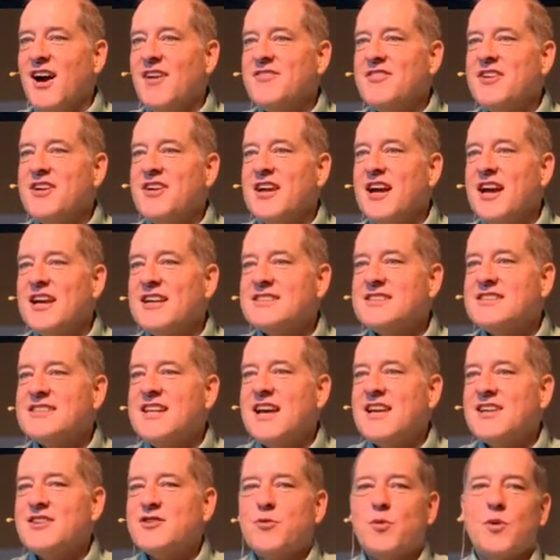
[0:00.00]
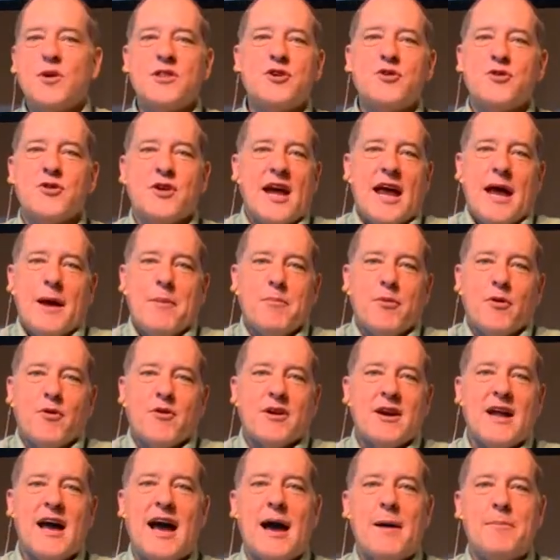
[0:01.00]
of the United States. whether you gamble
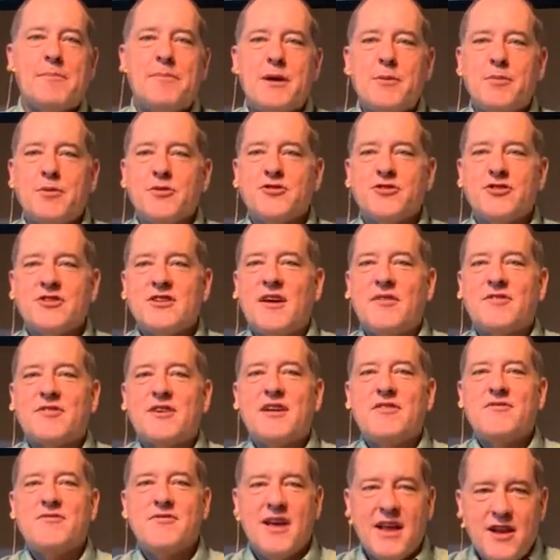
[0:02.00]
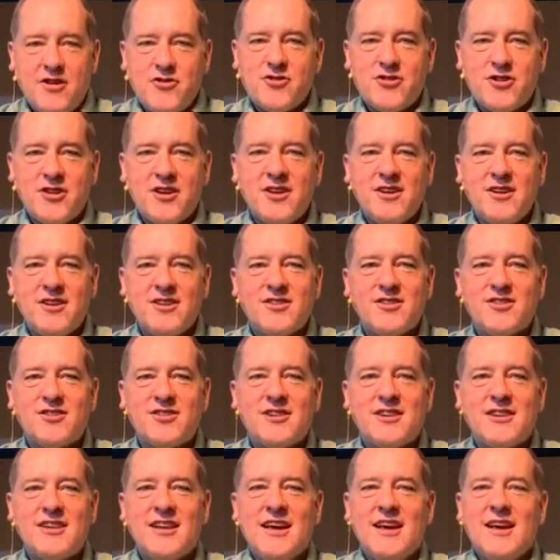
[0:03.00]
or not, people just have conventions
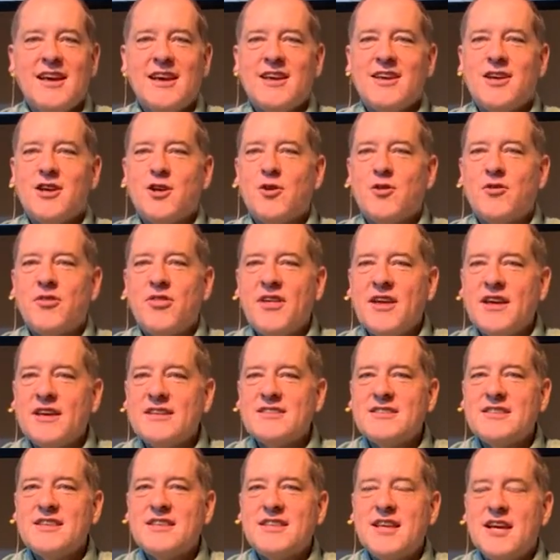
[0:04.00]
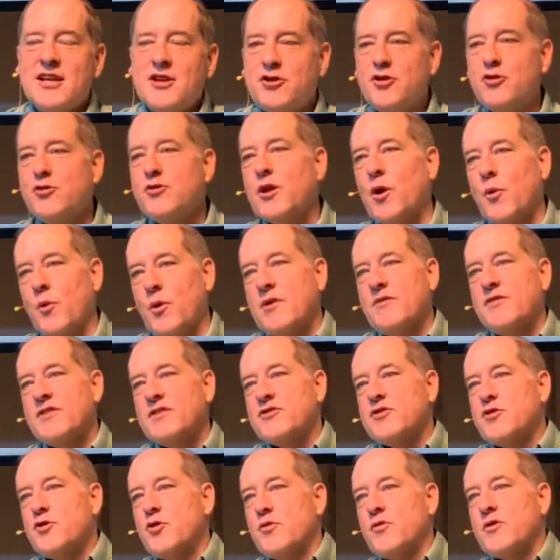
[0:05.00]
and you know things that they do. They want to
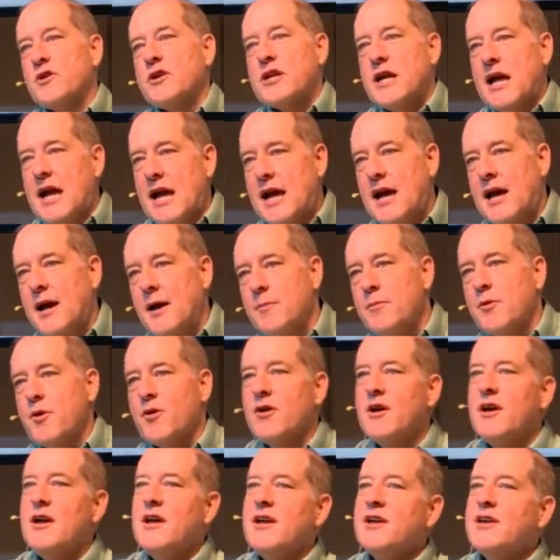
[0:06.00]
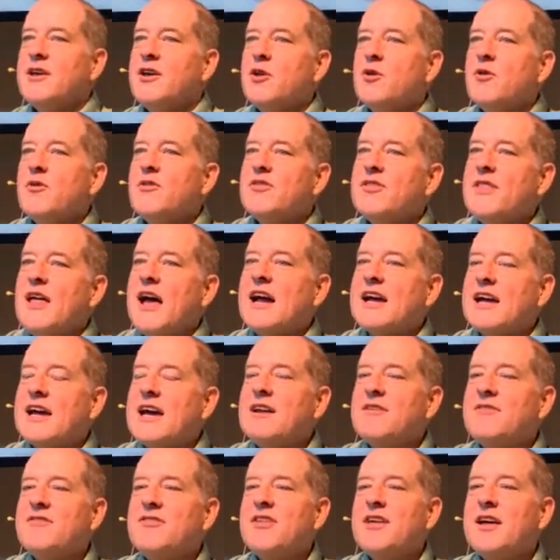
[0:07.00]
visit Hoover Dam or you know that
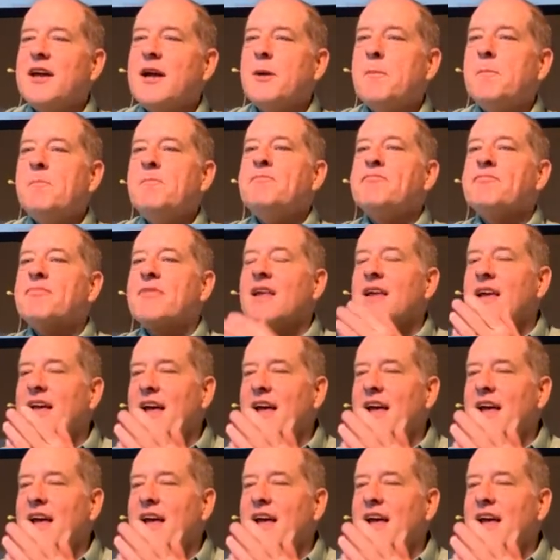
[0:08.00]
kind of thing.